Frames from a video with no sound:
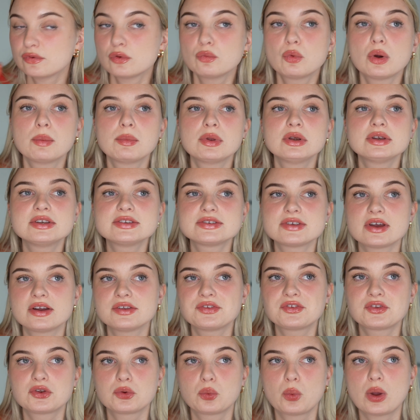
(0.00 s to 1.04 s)
a woman
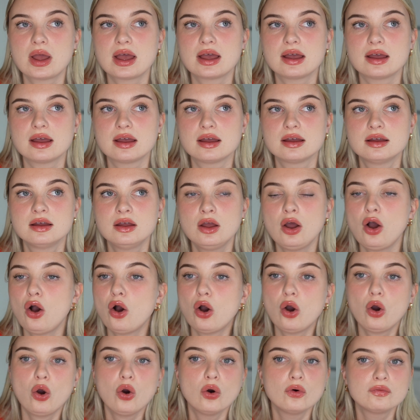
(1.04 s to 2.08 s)
decides to wear a
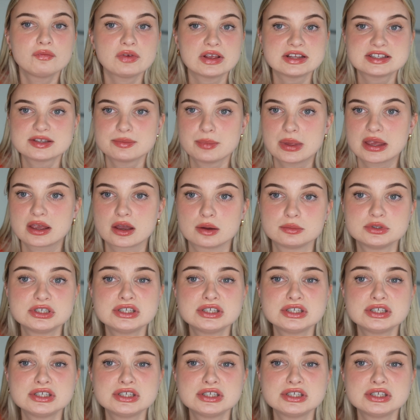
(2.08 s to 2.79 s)
whole face of makeup,